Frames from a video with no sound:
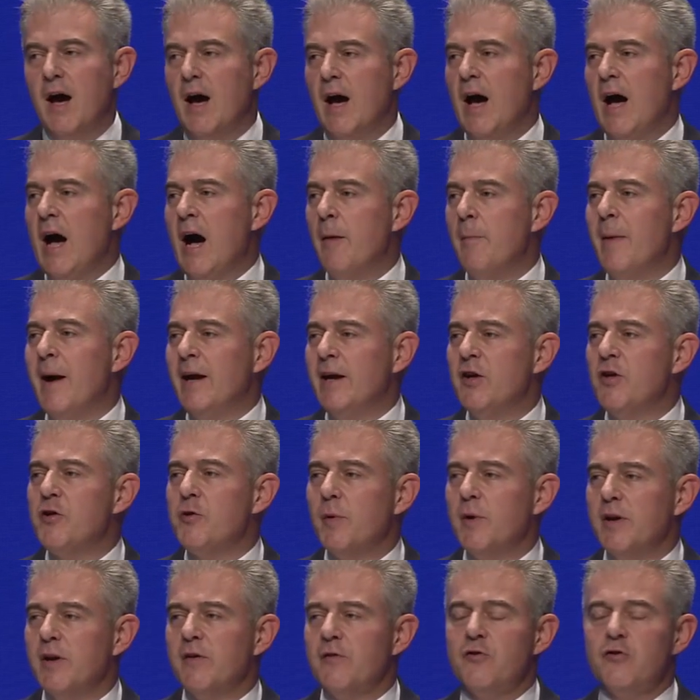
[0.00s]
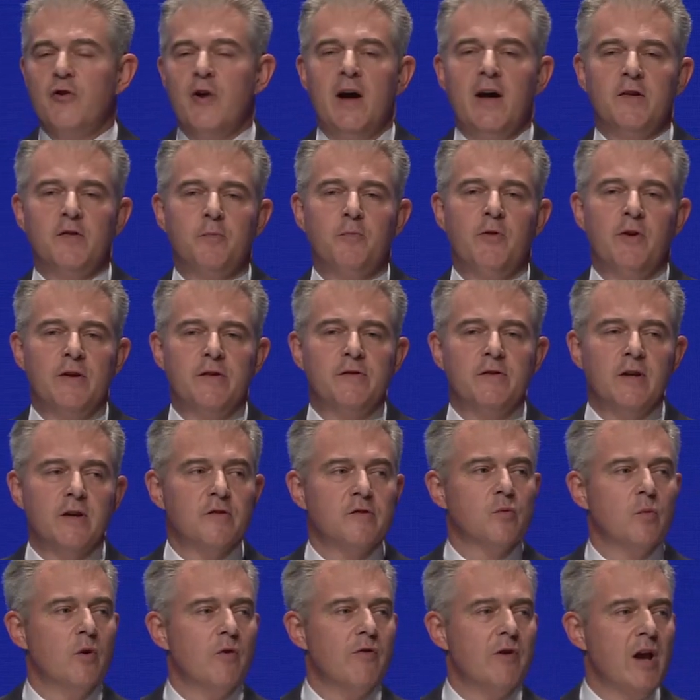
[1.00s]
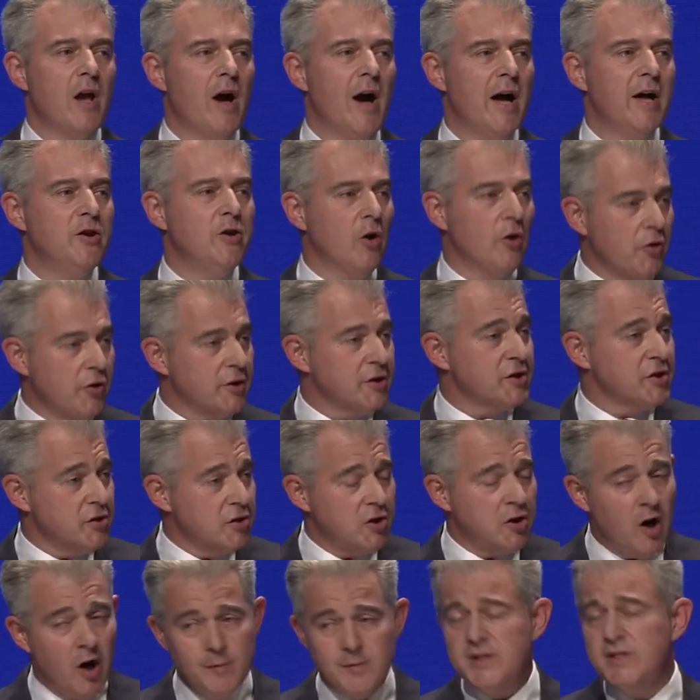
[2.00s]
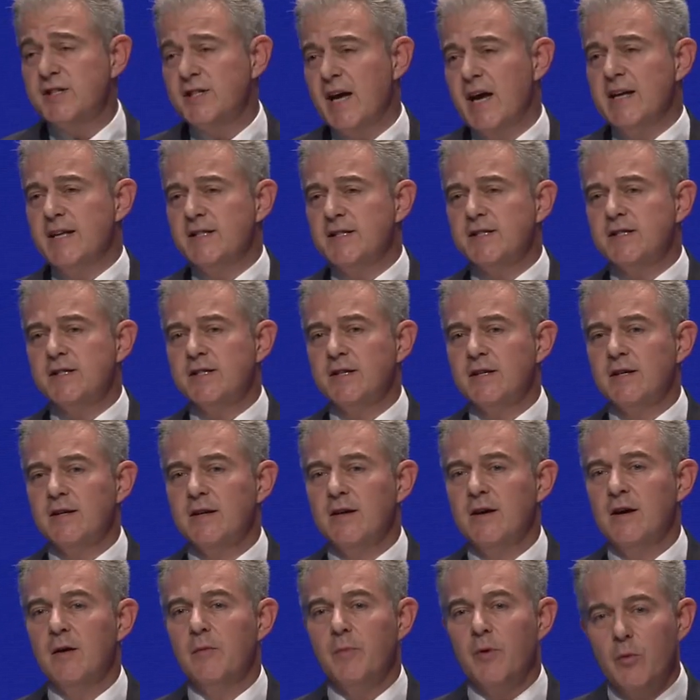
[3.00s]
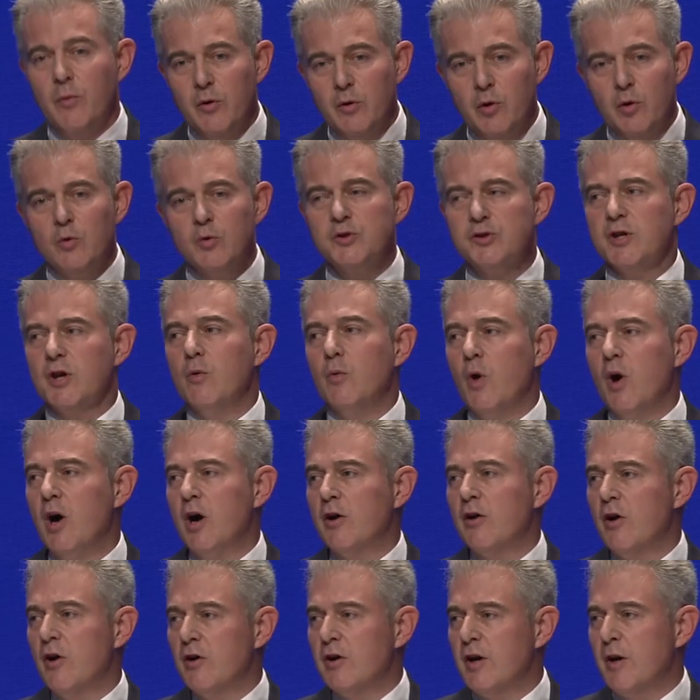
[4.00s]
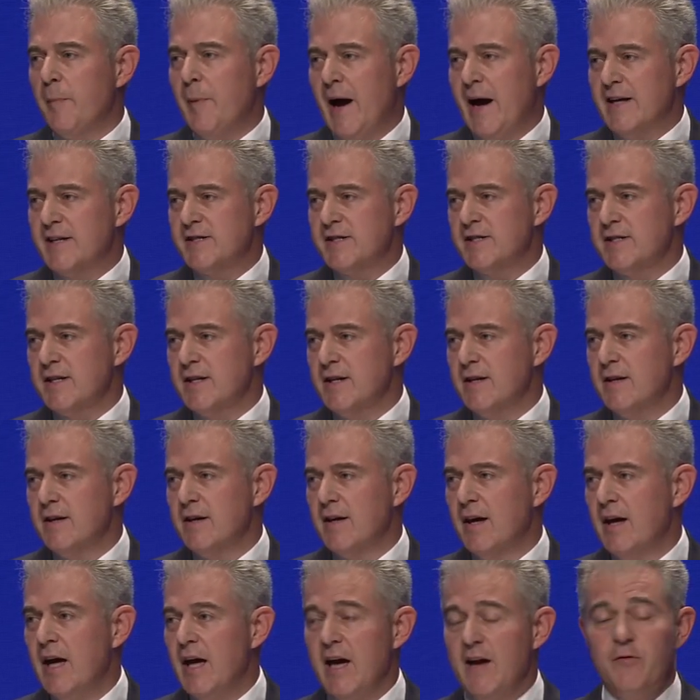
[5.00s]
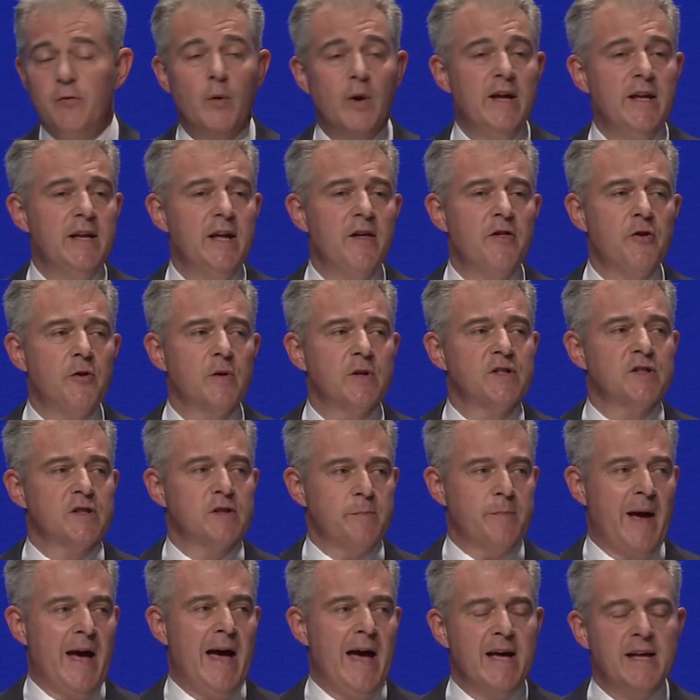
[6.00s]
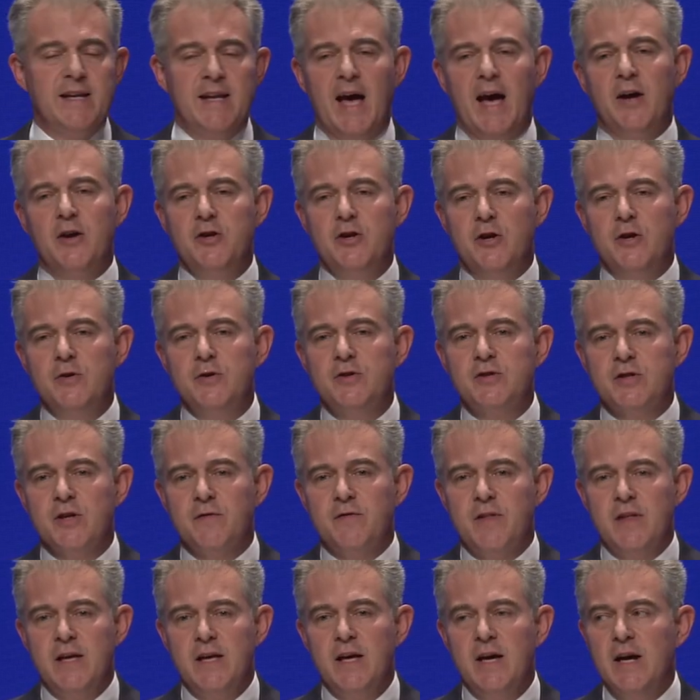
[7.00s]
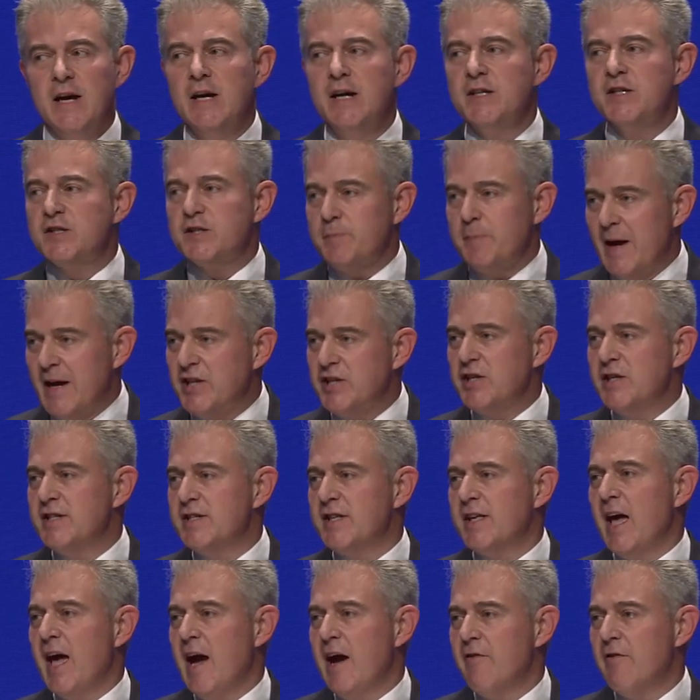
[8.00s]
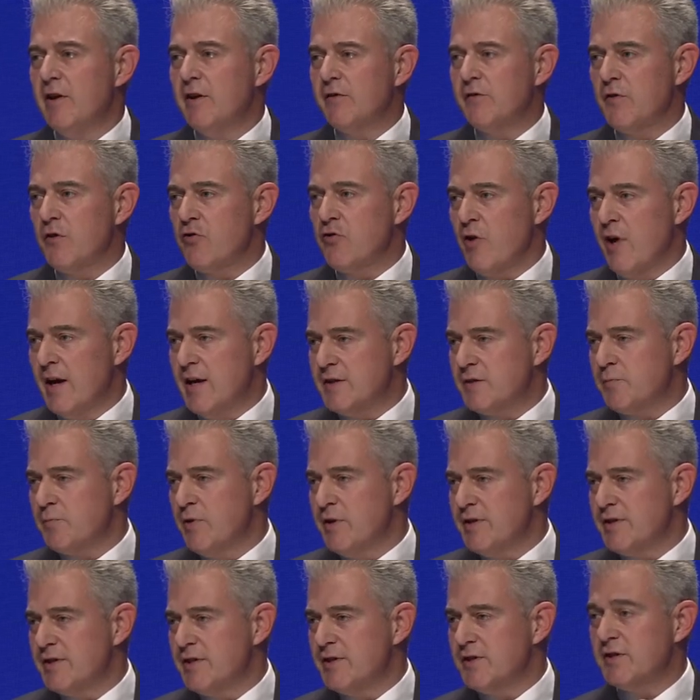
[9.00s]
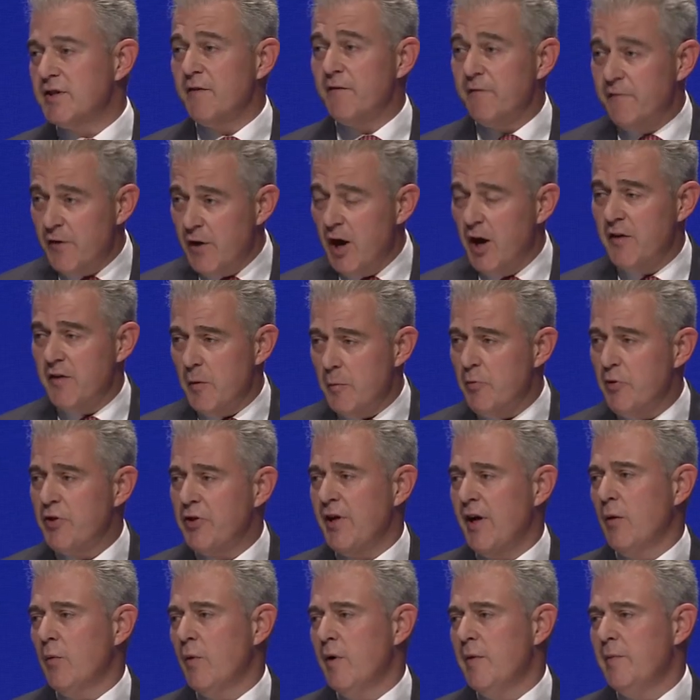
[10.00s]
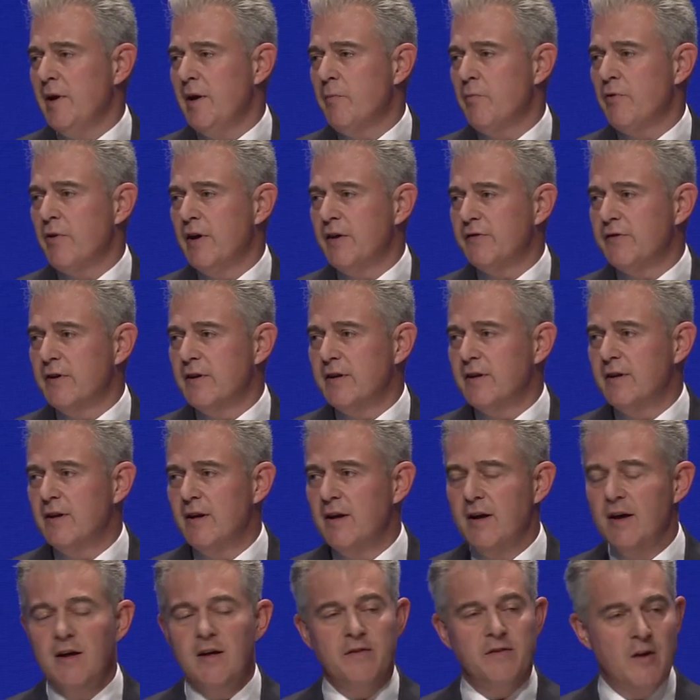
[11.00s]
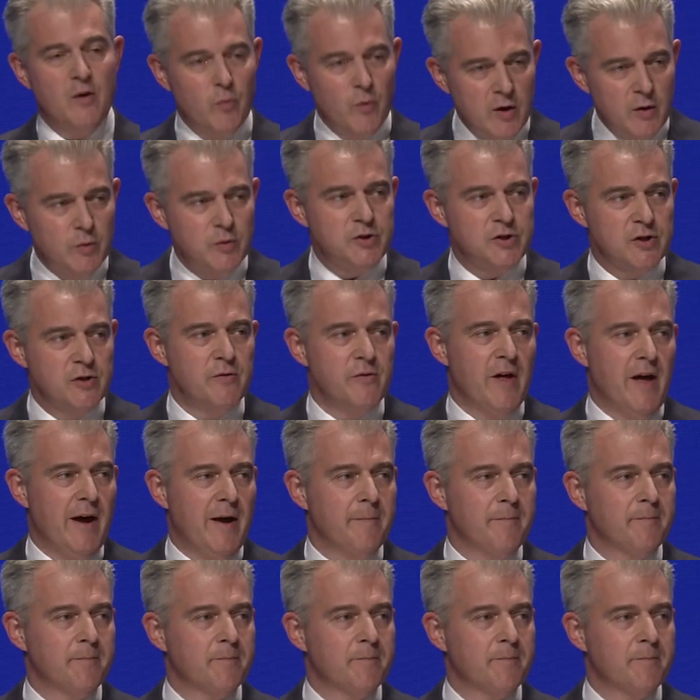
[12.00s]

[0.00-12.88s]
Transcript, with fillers: Our management of trans prisoners will rely not just on common sense, but we will also work on capacity. If we need to expand our use of the specialist areas for trans prisoners to further protect women in prison, then we will do that.